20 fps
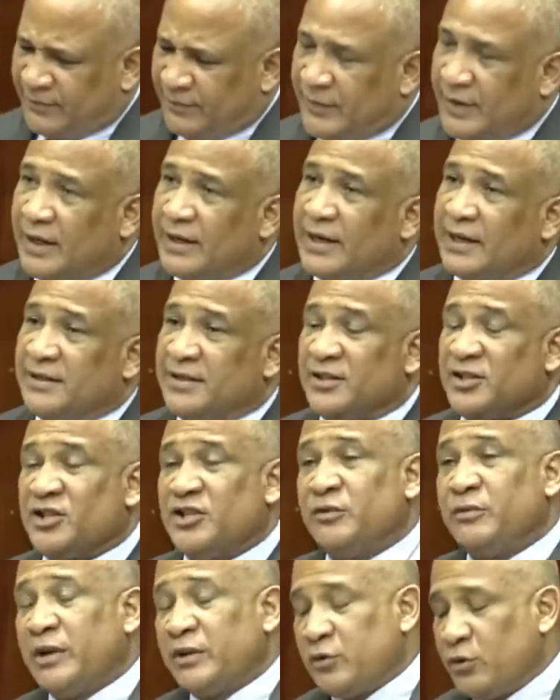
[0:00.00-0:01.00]
and that his
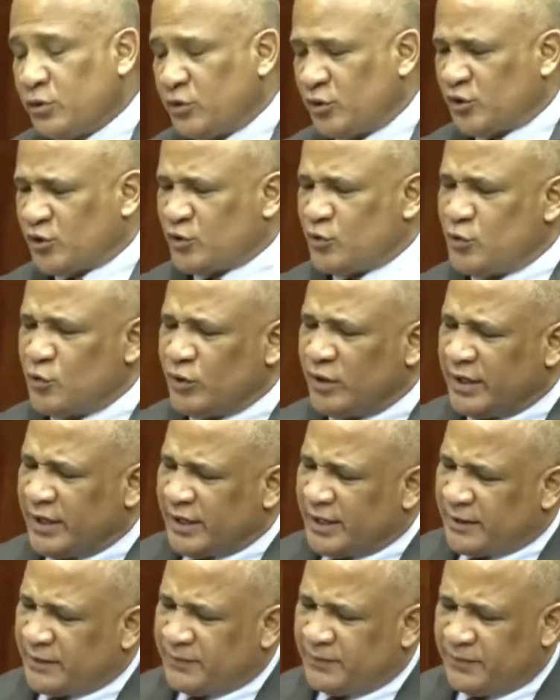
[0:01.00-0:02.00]
children go to school
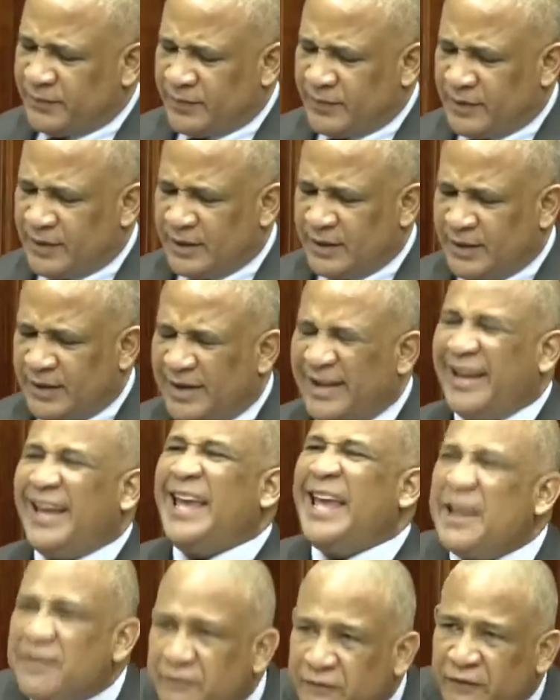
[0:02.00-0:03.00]
there.
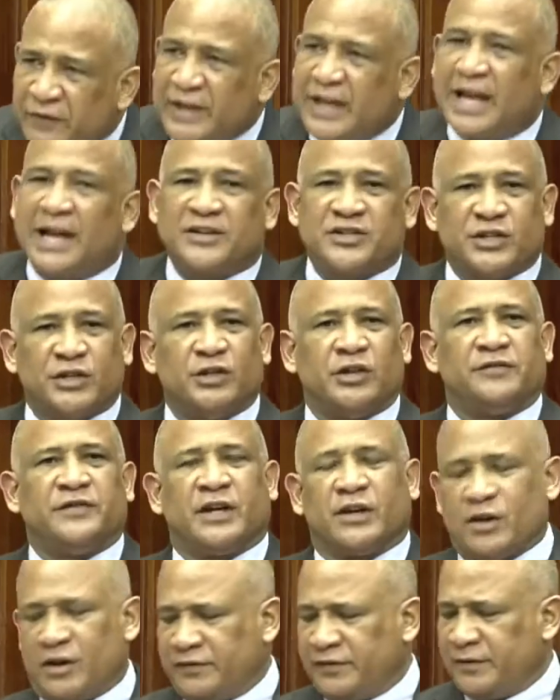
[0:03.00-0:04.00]
Every action of the
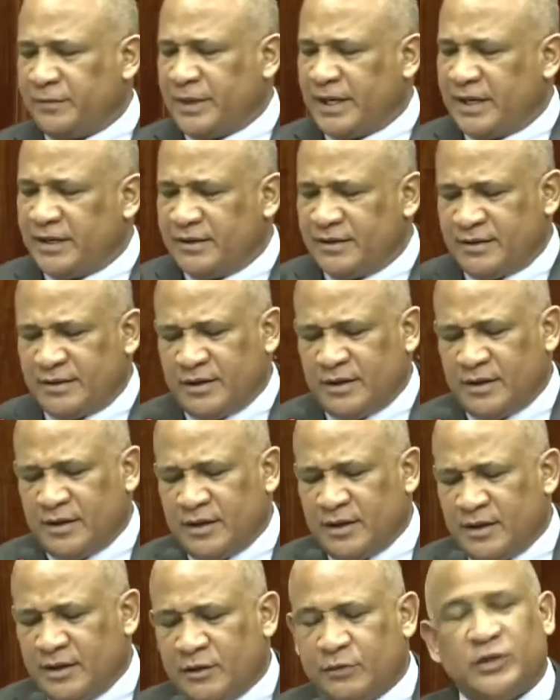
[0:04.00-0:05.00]
government
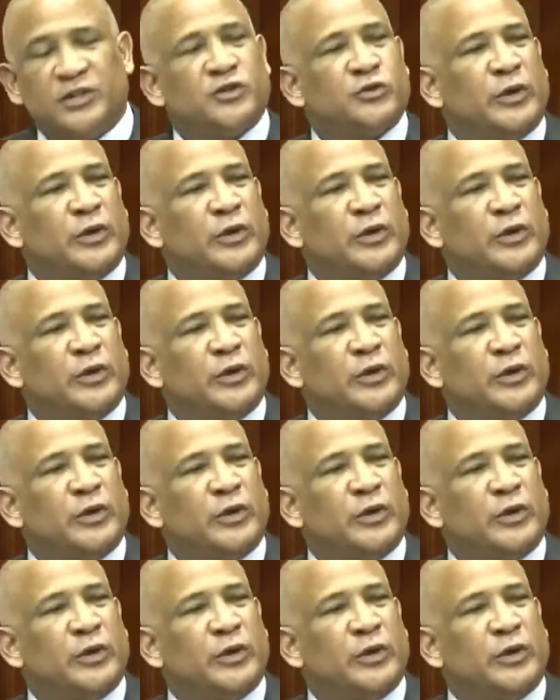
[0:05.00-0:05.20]
was to